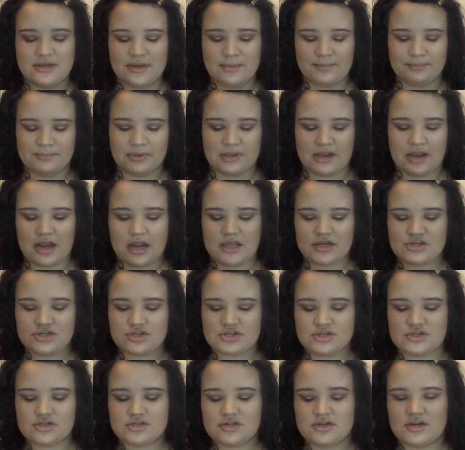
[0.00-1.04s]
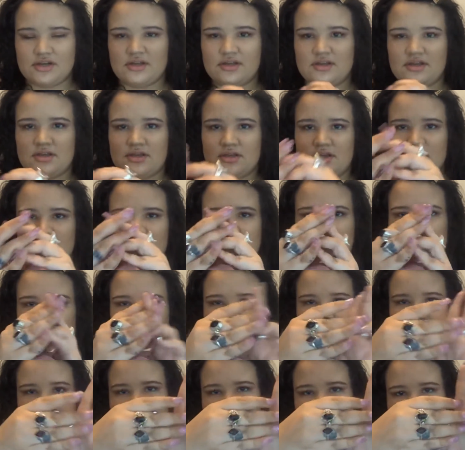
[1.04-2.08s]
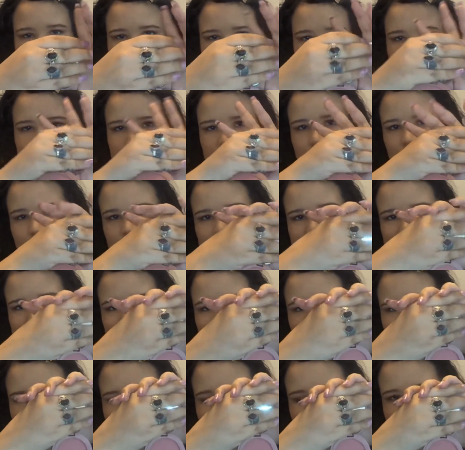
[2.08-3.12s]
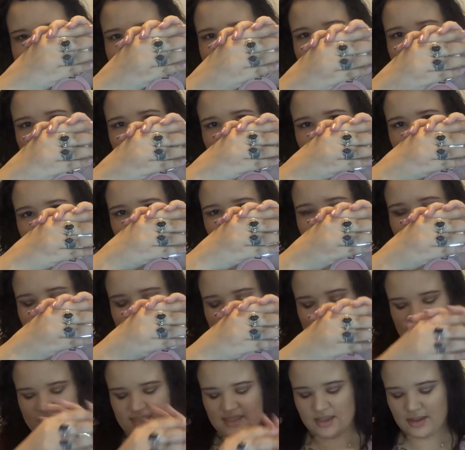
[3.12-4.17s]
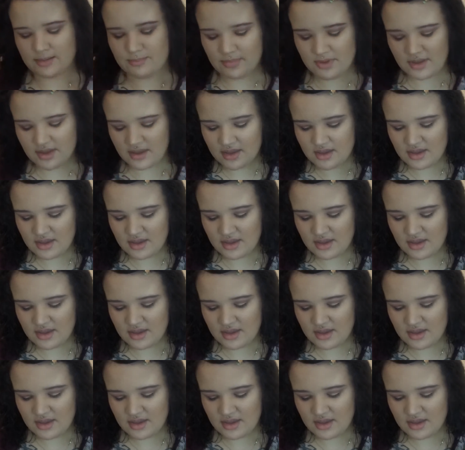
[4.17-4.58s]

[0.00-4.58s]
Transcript: blush, which is also fits with our movie theme.